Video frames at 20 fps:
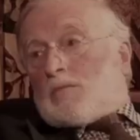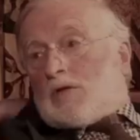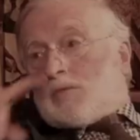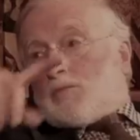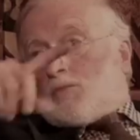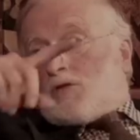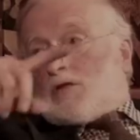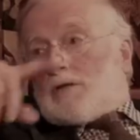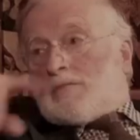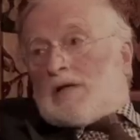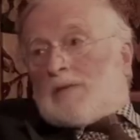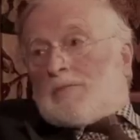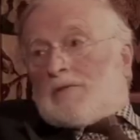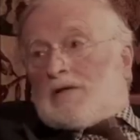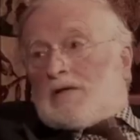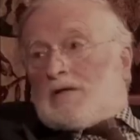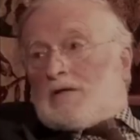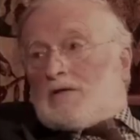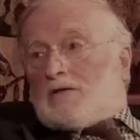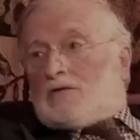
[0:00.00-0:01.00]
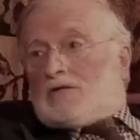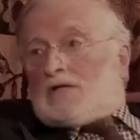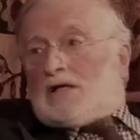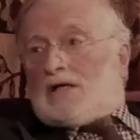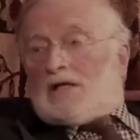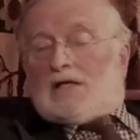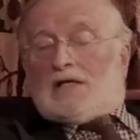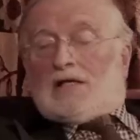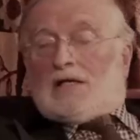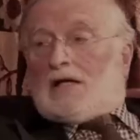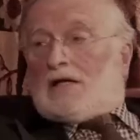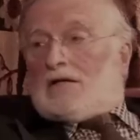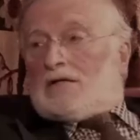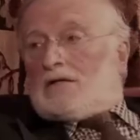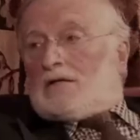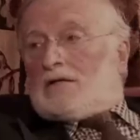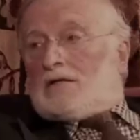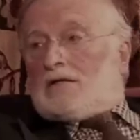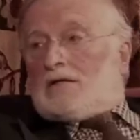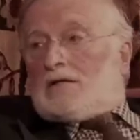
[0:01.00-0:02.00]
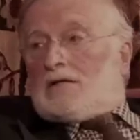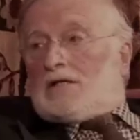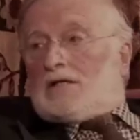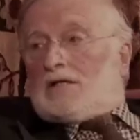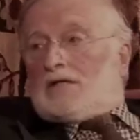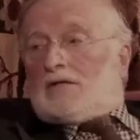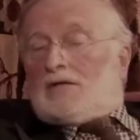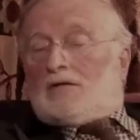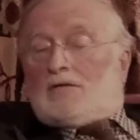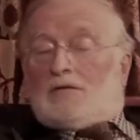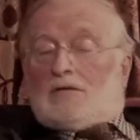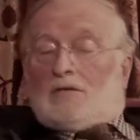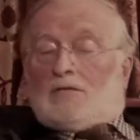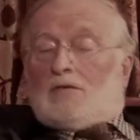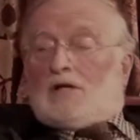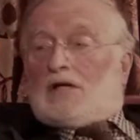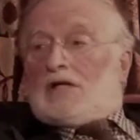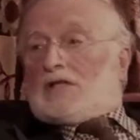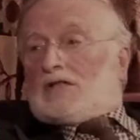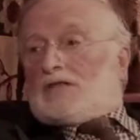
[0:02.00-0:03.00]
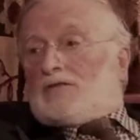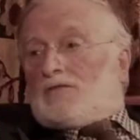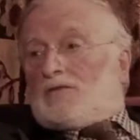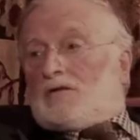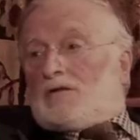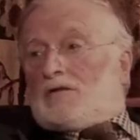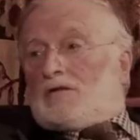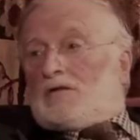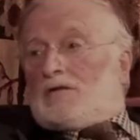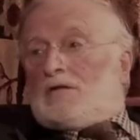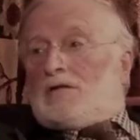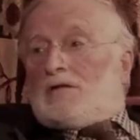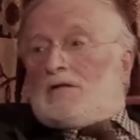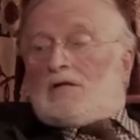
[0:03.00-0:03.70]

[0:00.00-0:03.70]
he put them up in a hotel in London, and they'd arranged for